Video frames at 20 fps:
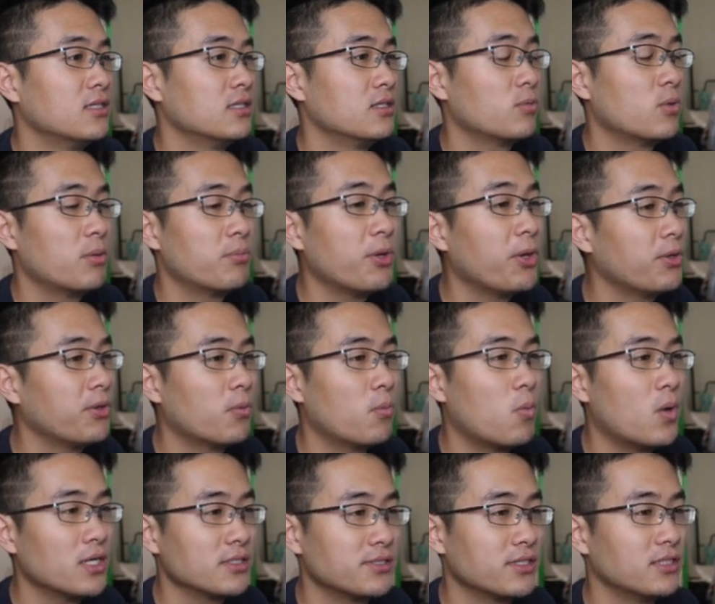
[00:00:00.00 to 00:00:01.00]
They will pay you
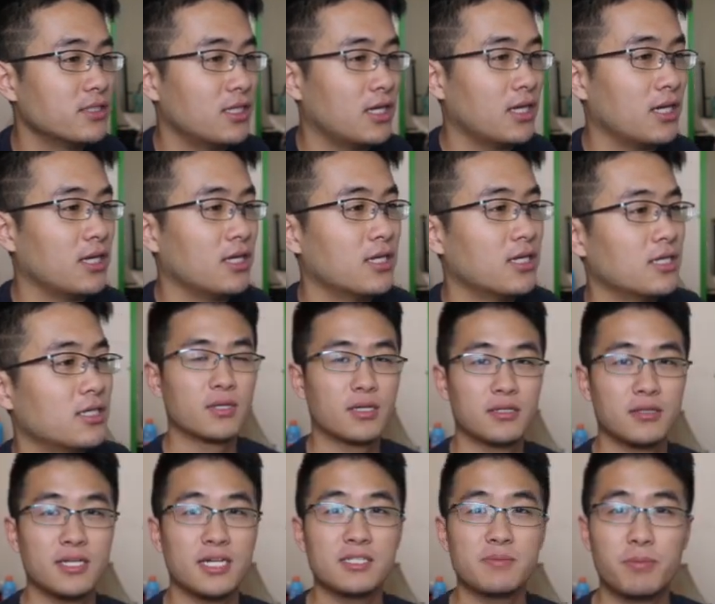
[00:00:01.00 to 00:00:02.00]
once a day.
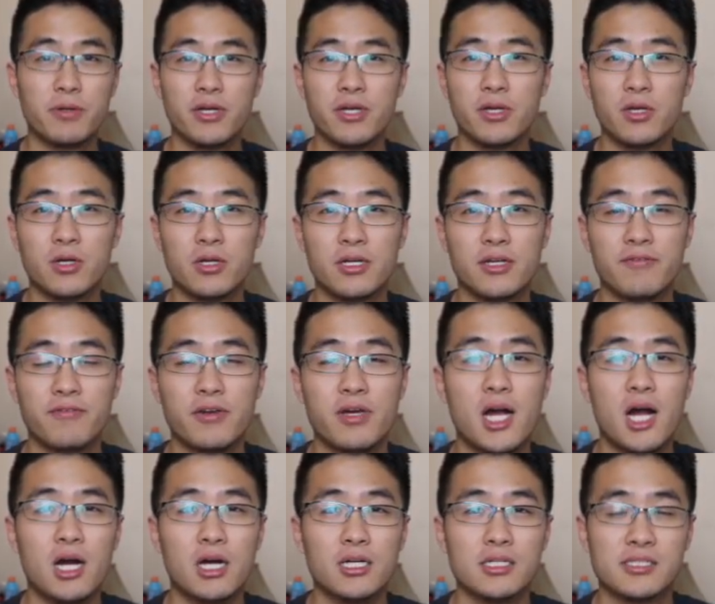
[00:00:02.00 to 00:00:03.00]
That's pretty good if
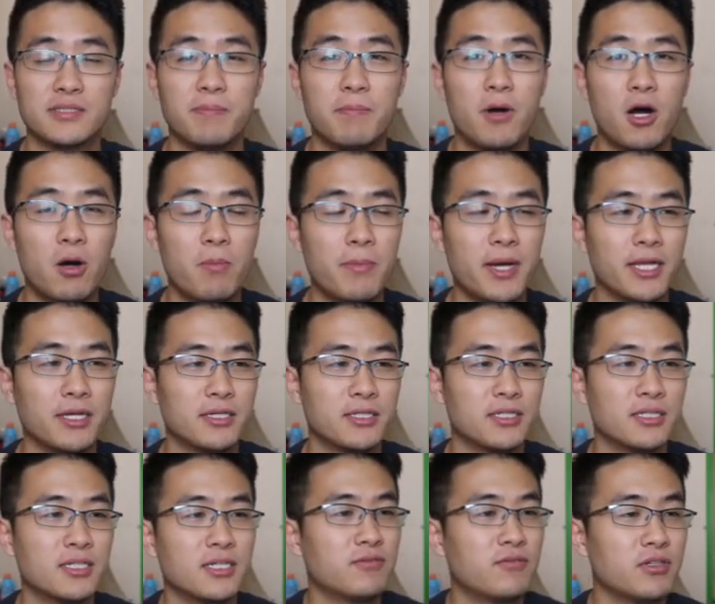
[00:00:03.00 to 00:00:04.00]
you are a small
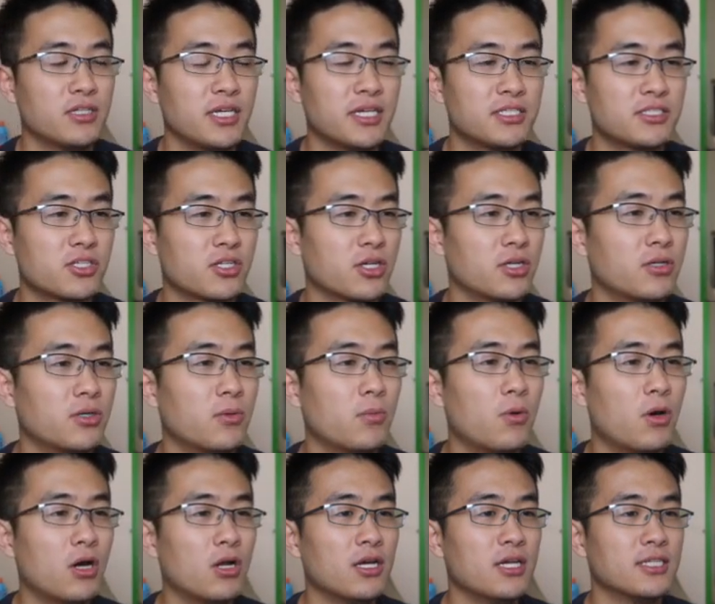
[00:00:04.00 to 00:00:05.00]
miner. For the external
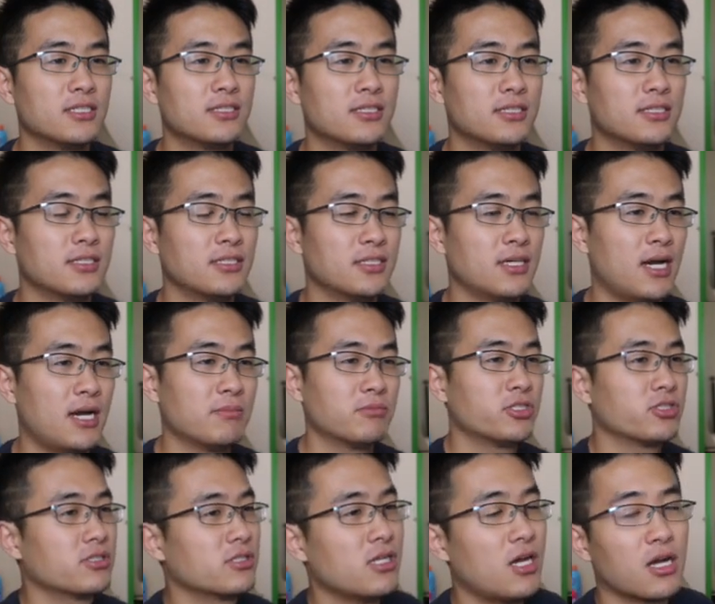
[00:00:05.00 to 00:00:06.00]
wallet, I'm
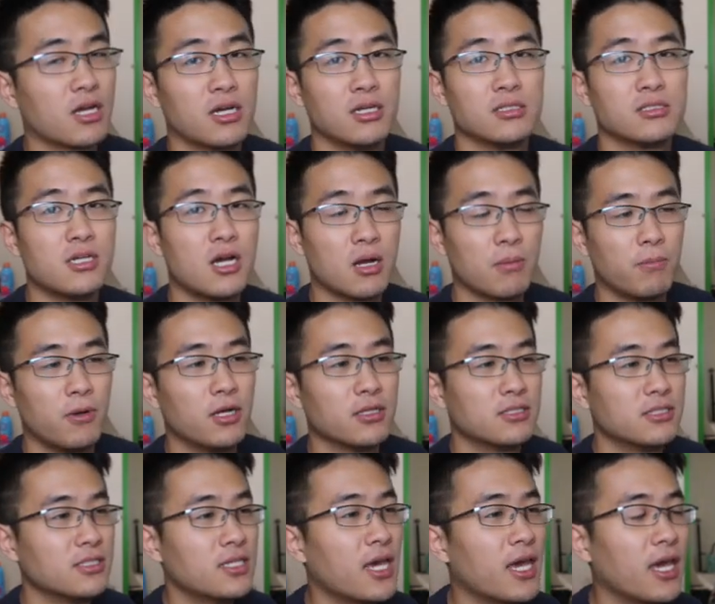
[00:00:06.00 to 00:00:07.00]
just not gonna talk
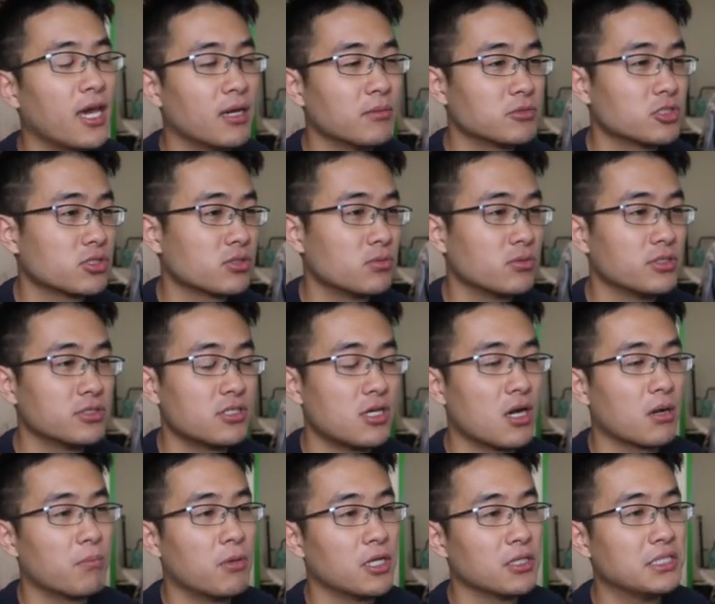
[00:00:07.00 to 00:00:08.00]
about today. I'm just only
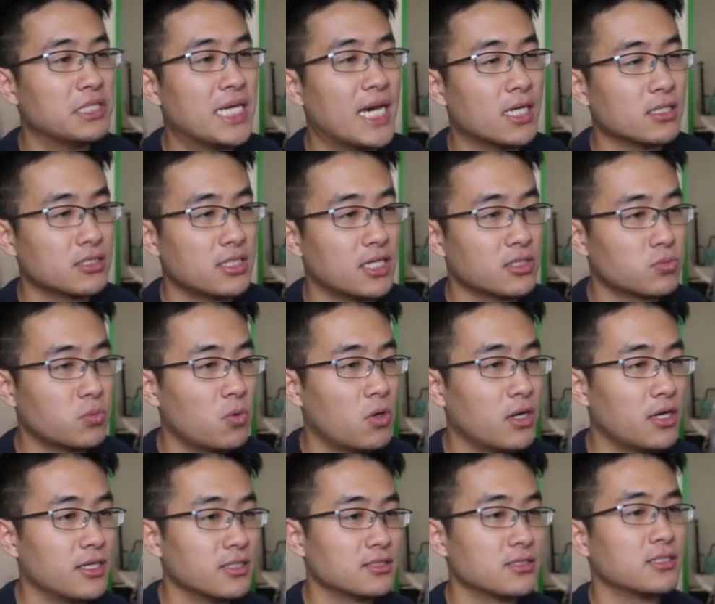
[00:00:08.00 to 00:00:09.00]
talk about the NastHash
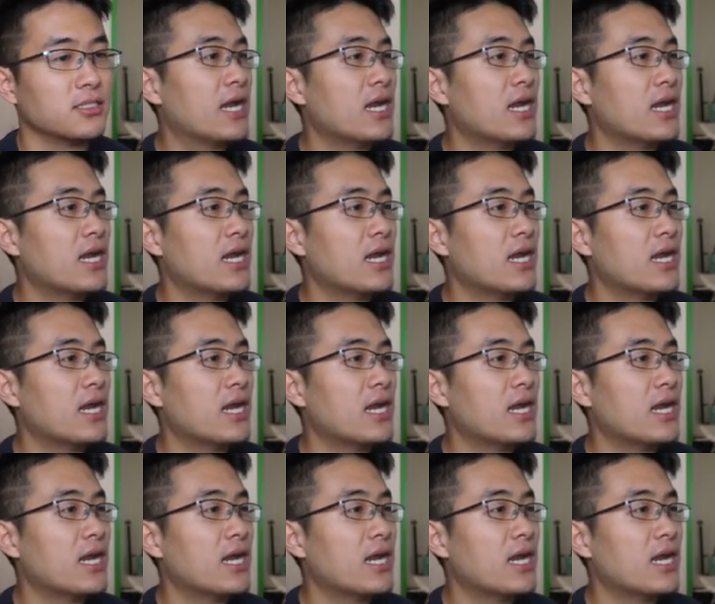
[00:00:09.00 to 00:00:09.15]
wallet.